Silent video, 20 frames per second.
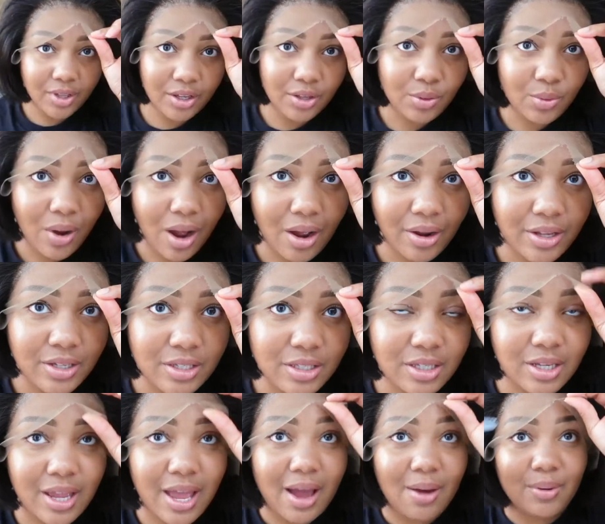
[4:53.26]
and you all can
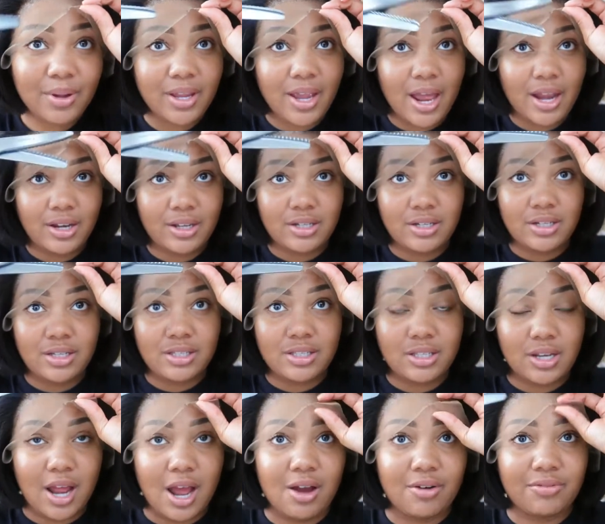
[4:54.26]
see how it kind of cuts
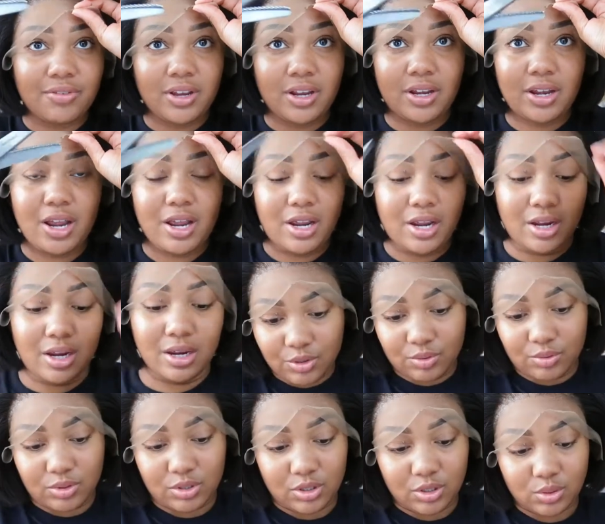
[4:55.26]
it off, and I
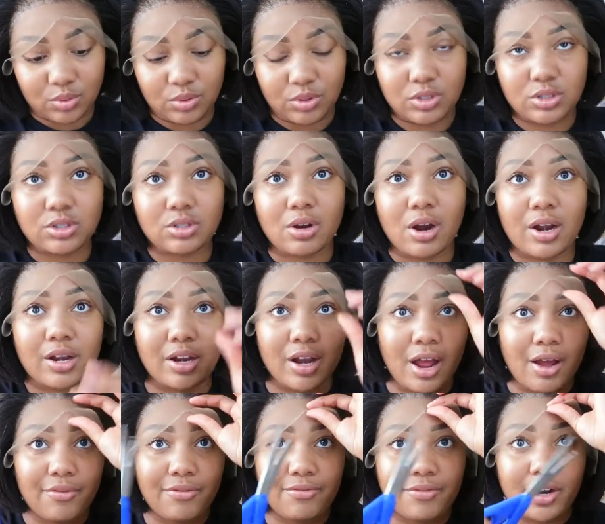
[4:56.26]
use this one to start it
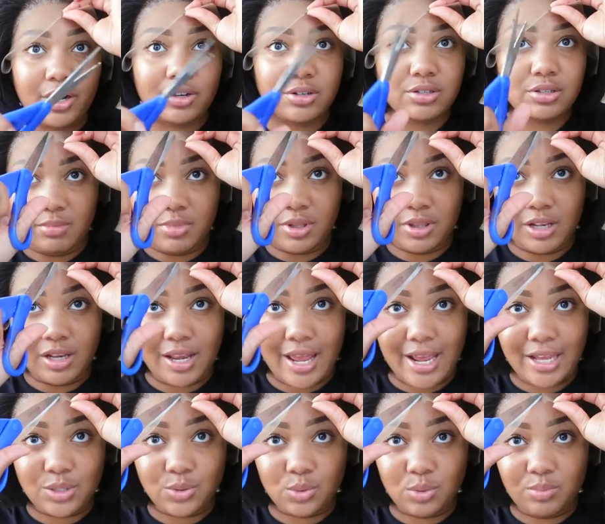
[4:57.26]
off first. But the
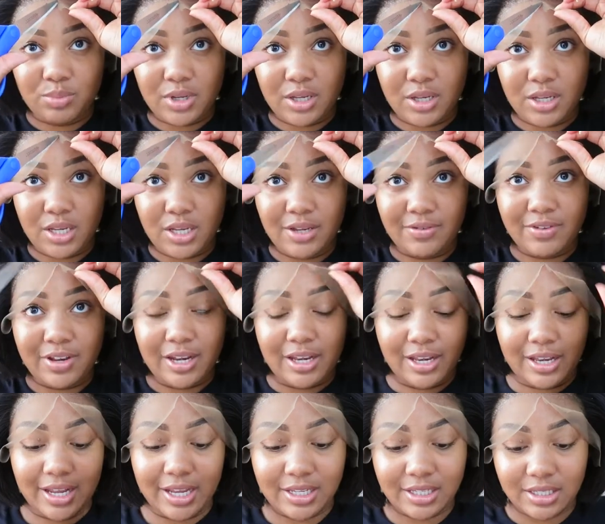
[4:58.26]
lace will be
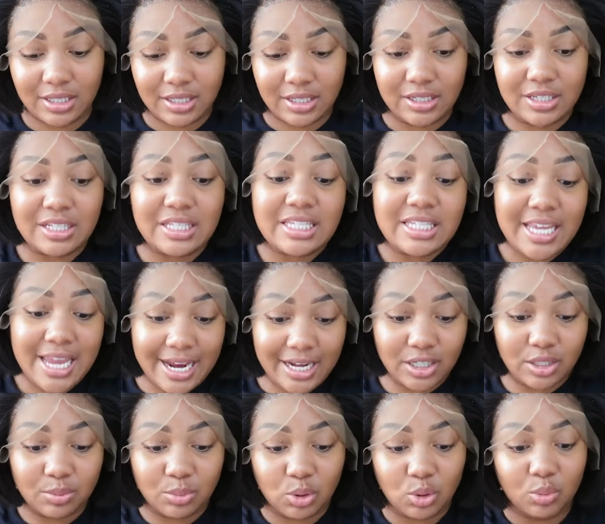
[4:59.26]
even less
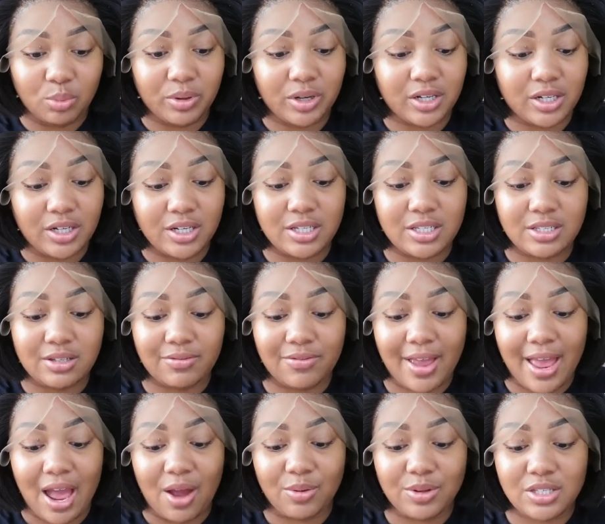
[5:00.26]
detectable because of
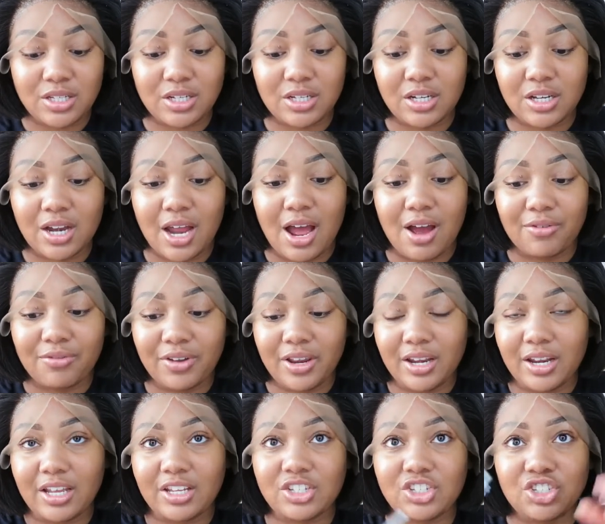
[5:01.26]
how it's cut off
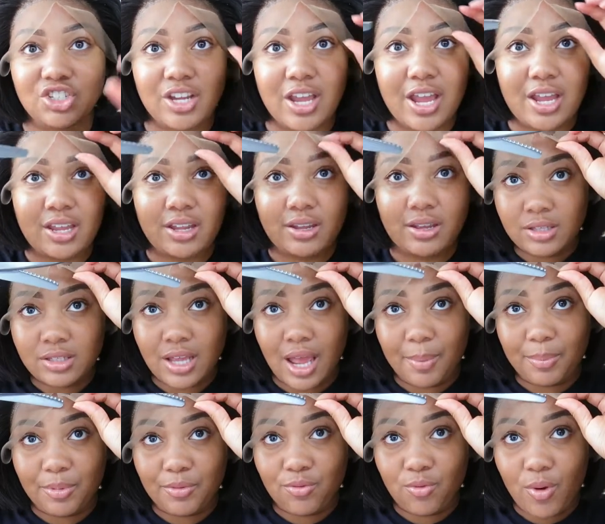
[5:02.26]
in a jagged
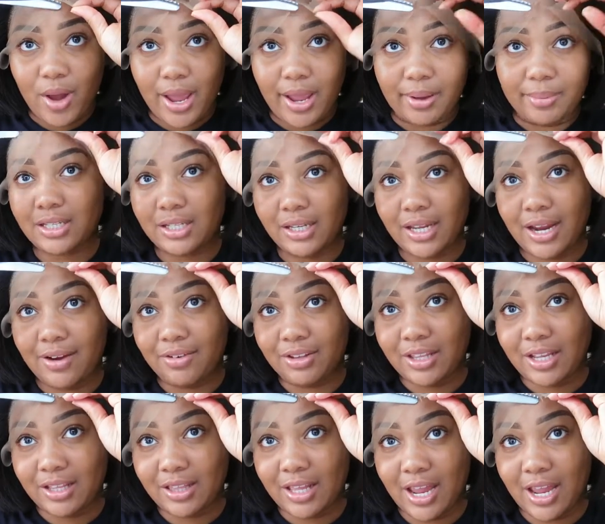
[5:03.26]
type of way. Basically everything